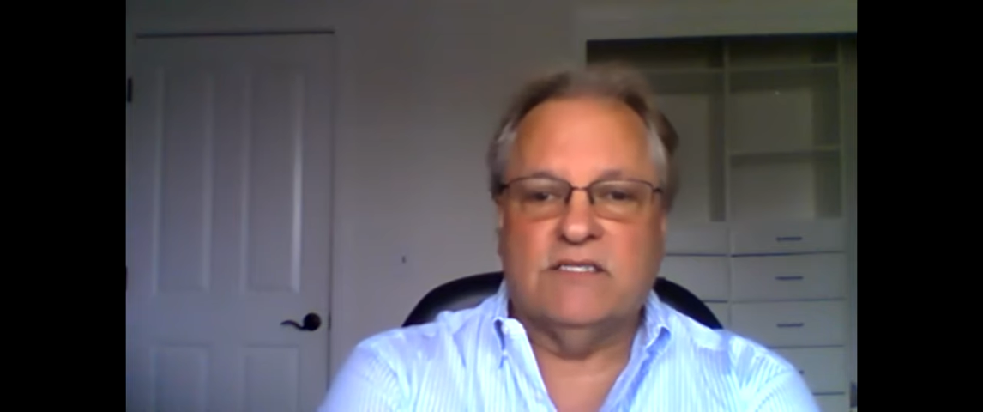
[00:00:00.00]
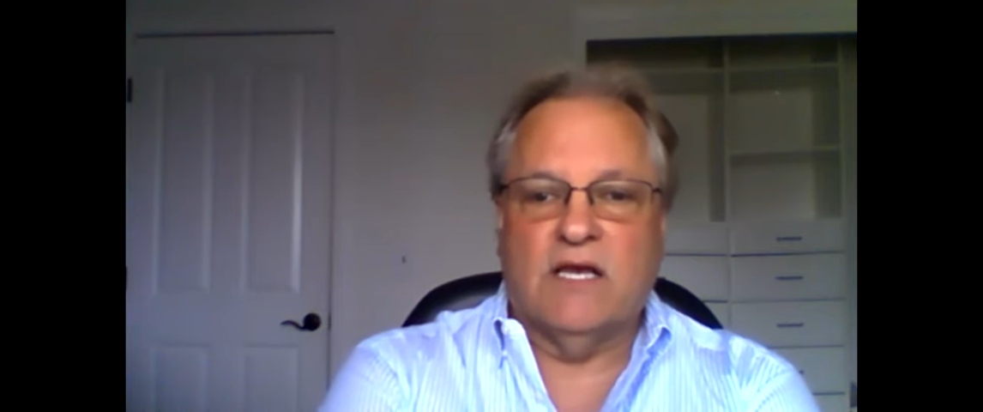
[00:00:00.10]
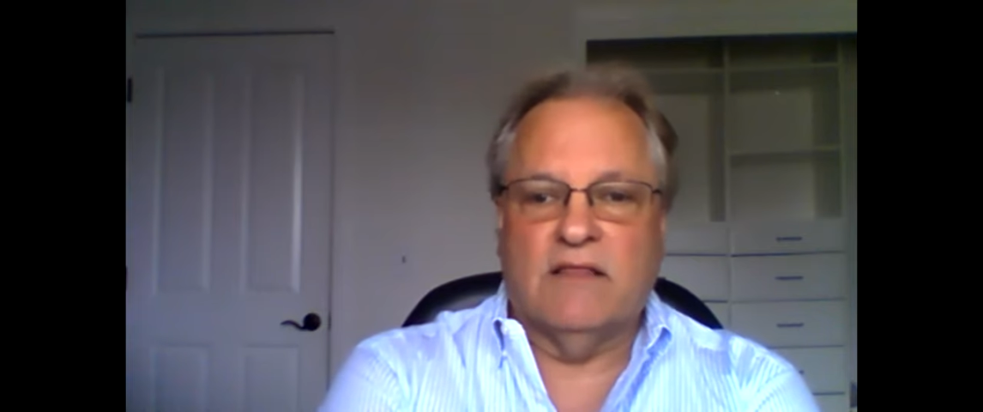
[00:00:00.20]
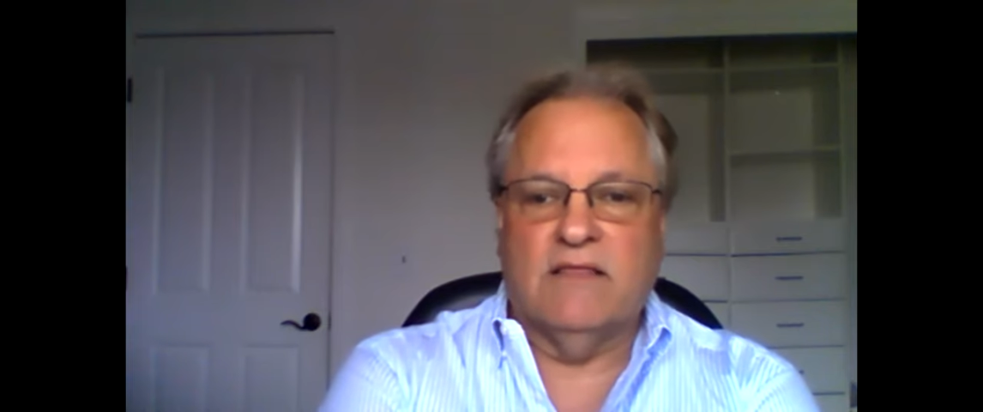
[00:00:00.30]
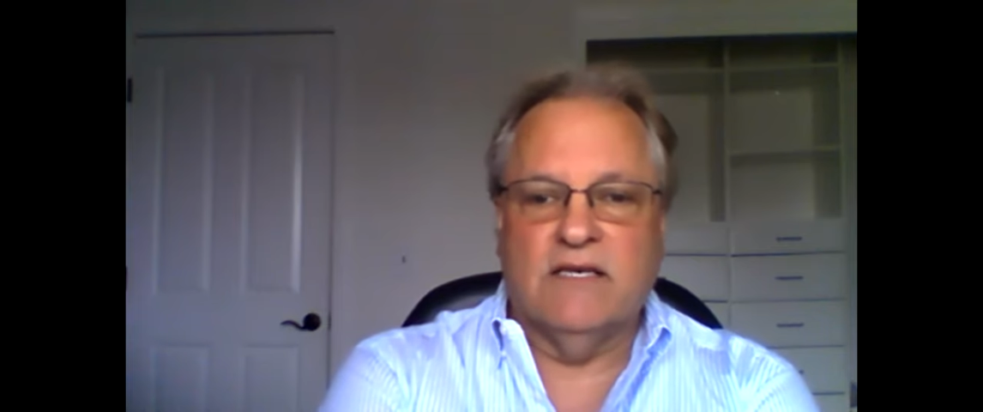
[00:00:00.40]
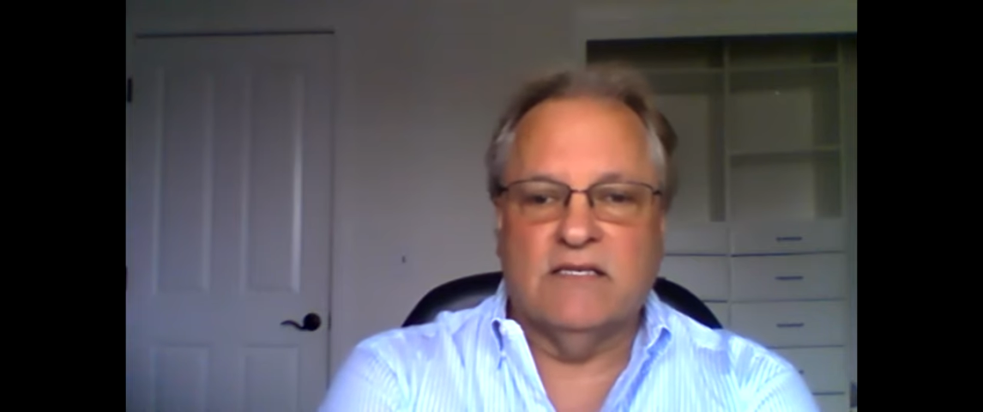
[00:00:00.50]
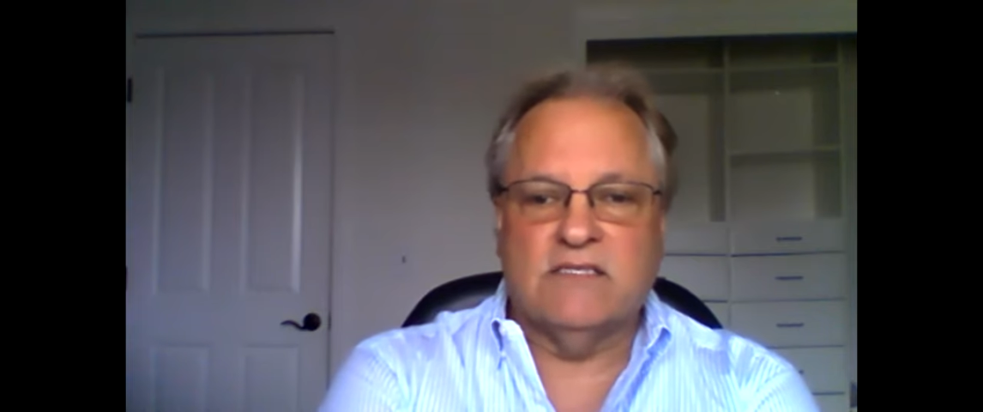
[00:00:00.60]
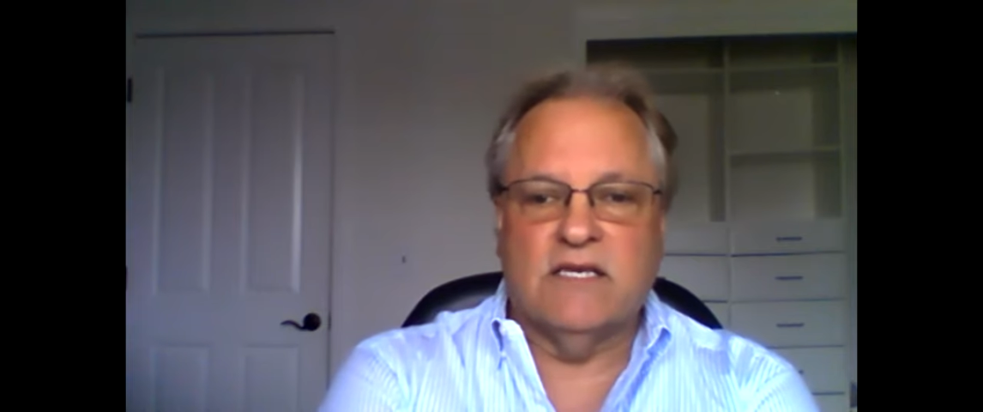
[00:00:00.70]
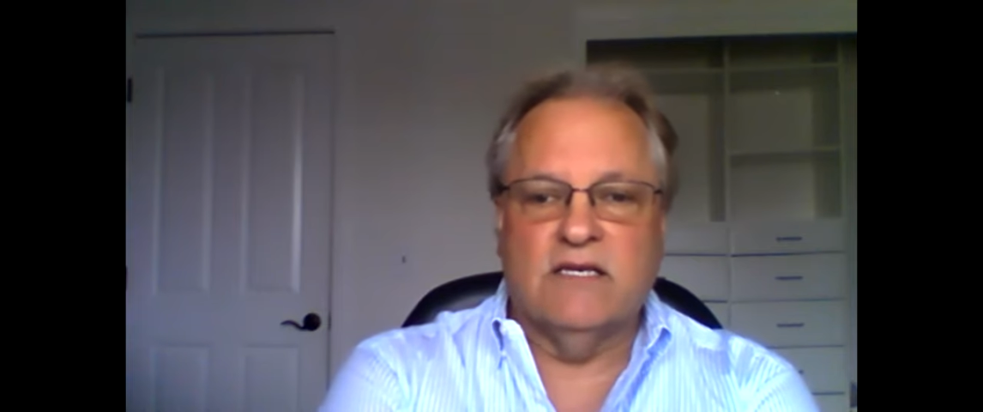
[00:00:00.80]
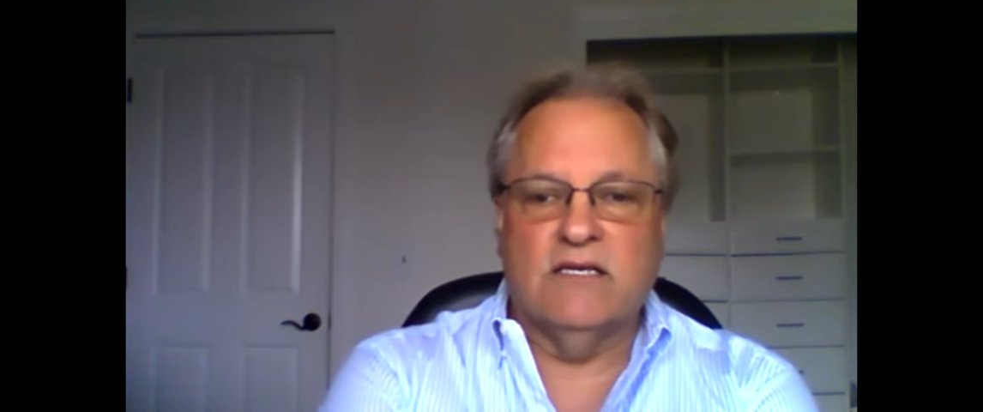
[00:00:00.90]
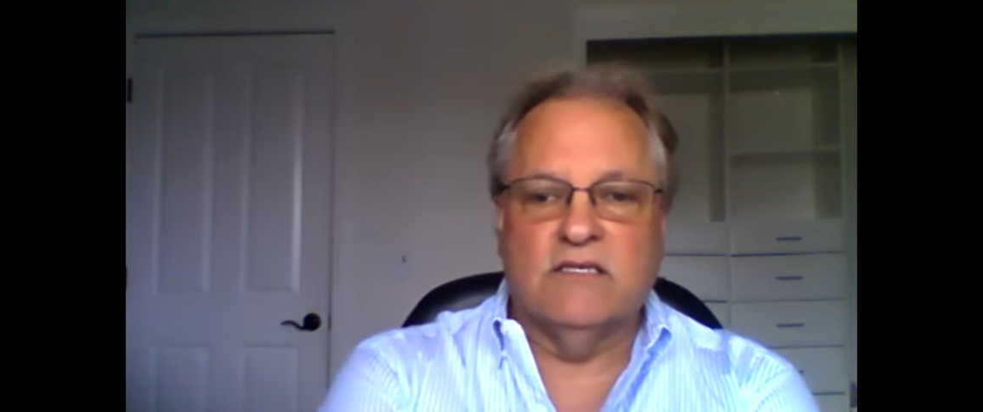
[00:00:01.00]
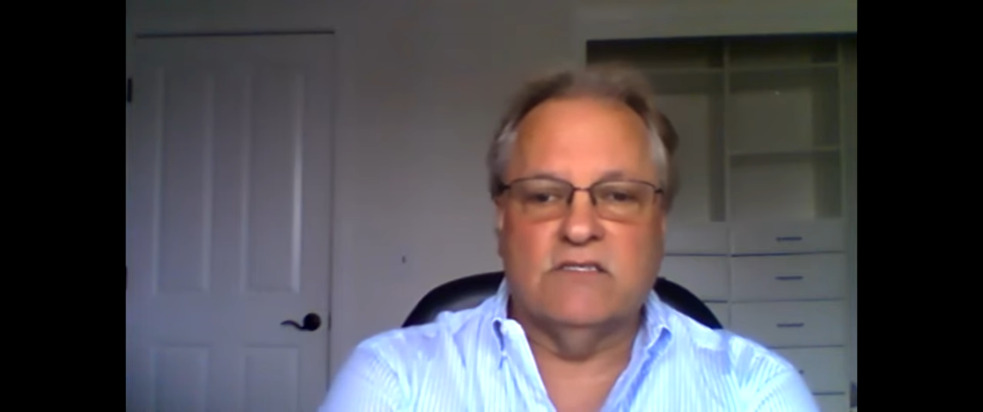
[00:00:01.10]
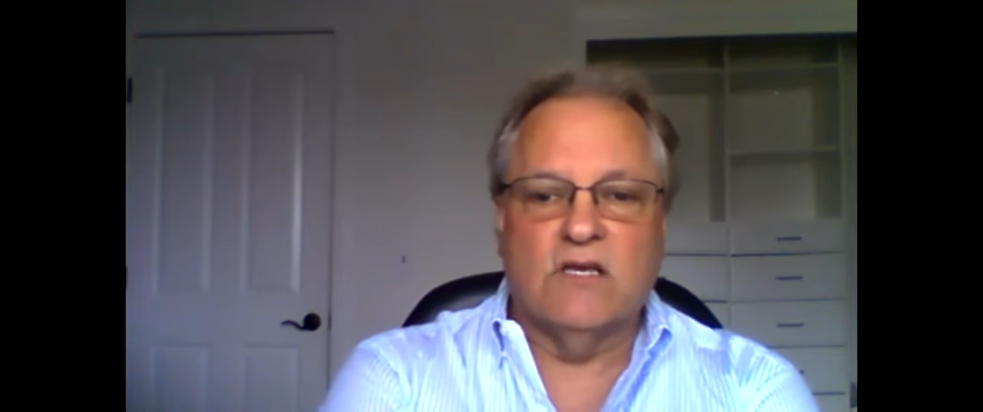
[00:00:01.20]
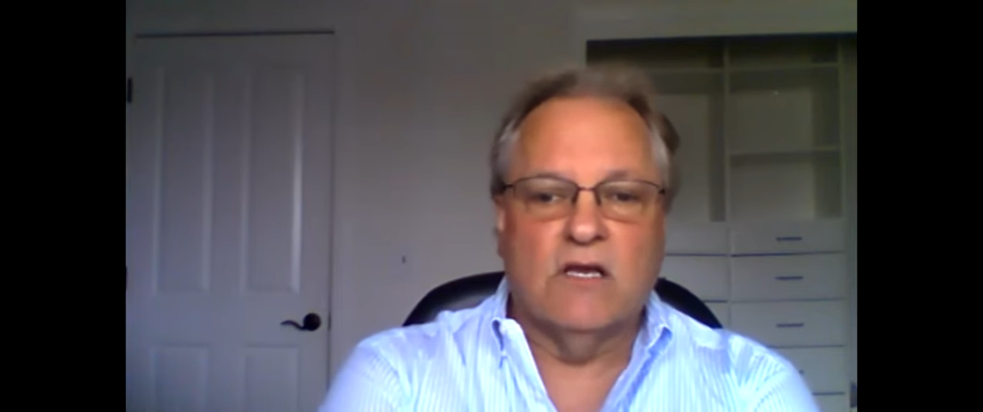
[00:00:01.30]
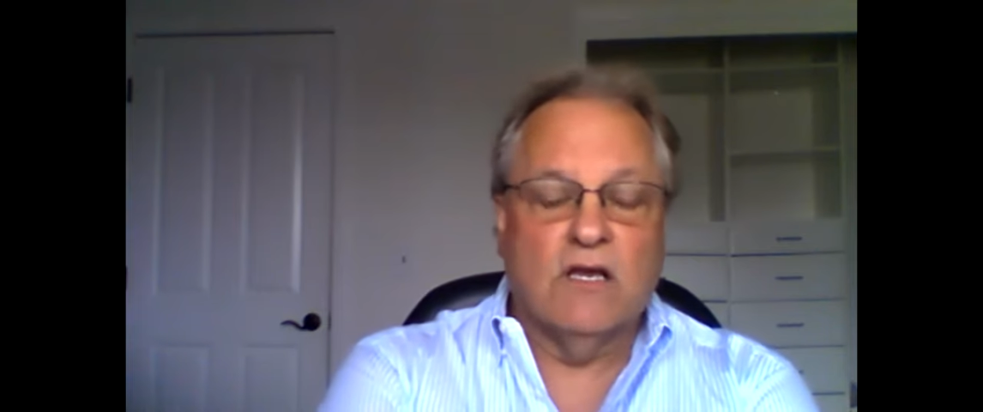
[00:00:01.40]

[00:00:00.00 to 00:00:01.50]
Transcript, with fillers: uh, this is